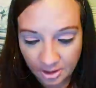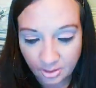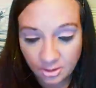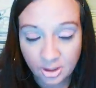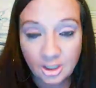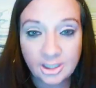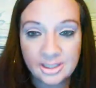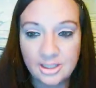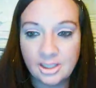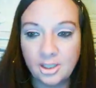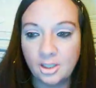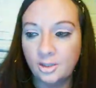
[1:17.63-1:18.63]
they're crazy
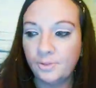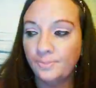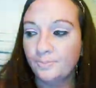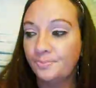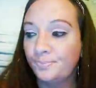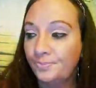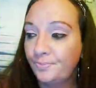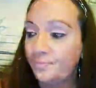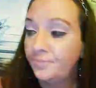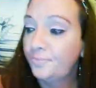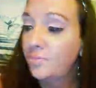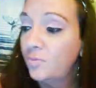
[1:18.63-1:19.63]
here.
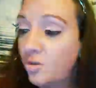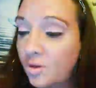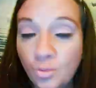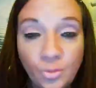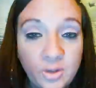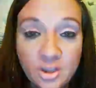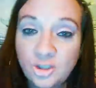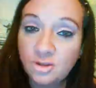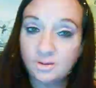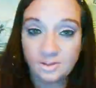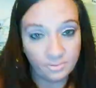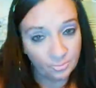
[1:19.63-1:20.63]
Someone that
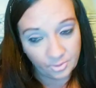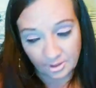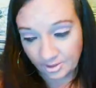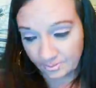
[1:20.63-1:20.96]
you're done with.